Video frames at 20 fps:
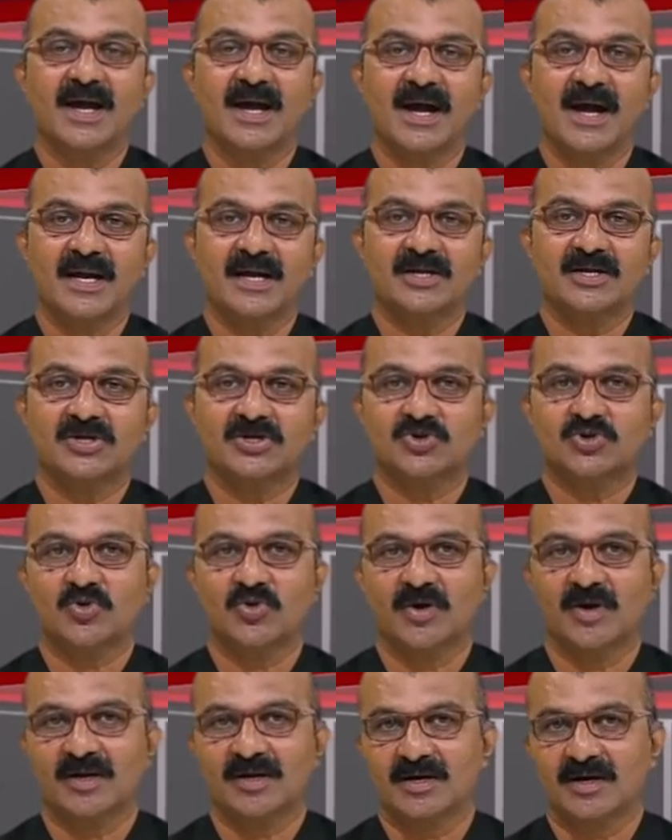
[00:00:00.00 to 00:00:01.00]
and
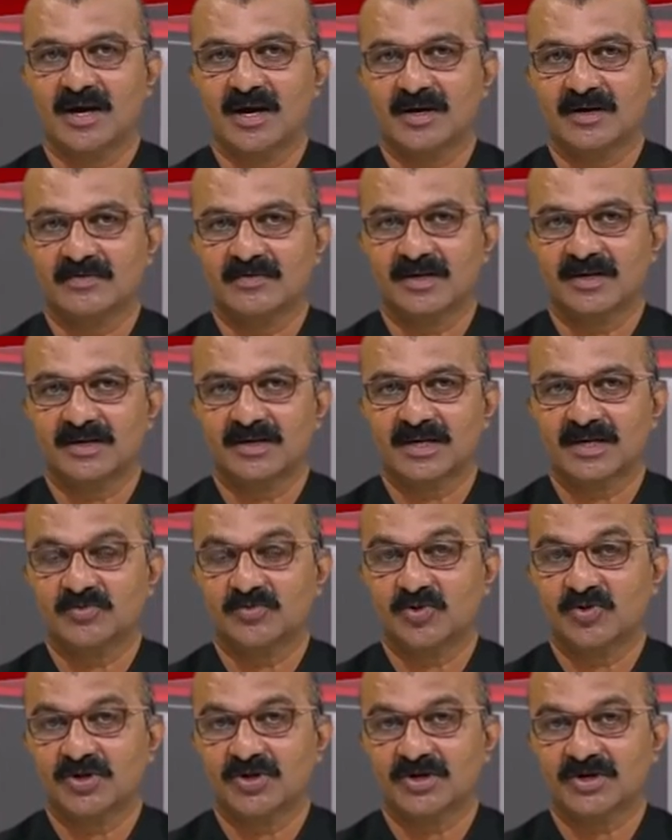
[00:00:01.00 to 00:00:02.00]
Sohel Khan were
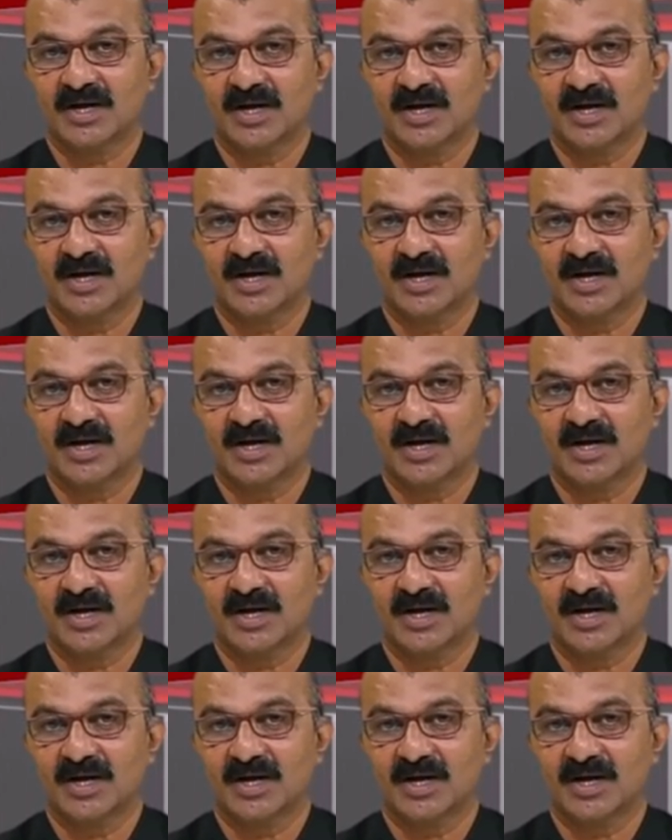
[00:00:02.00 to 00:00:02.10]
transporting